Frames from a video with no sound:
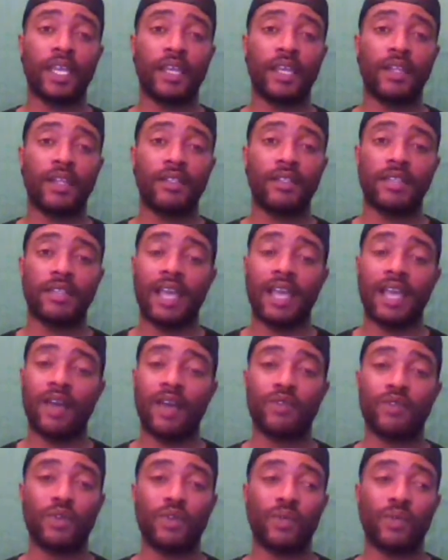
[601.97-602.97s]
And
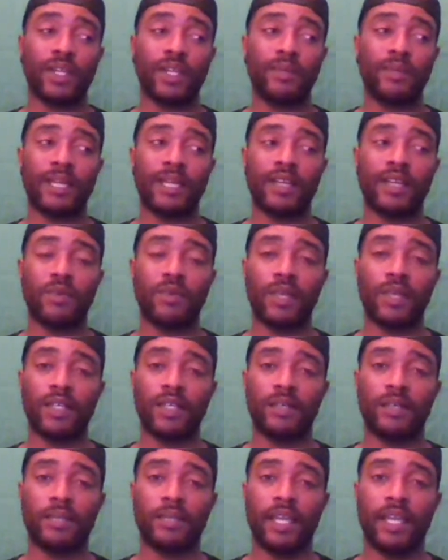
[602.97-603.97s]
I don't know when everybody gonna
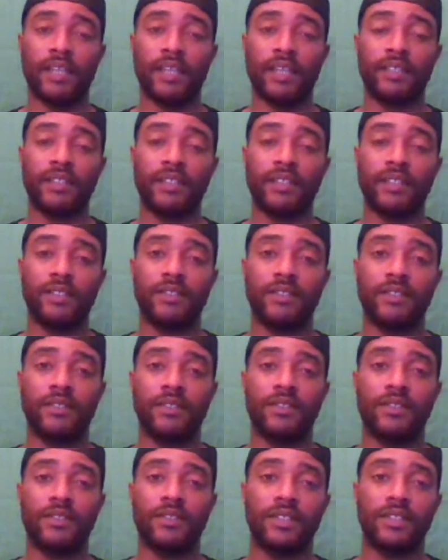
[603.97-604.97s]
wake up, gang. You
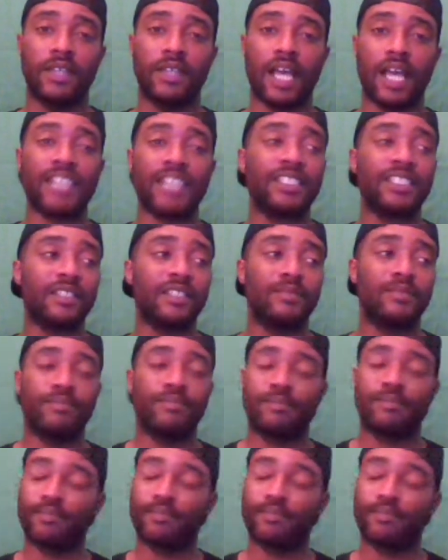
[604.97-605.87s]
know, I see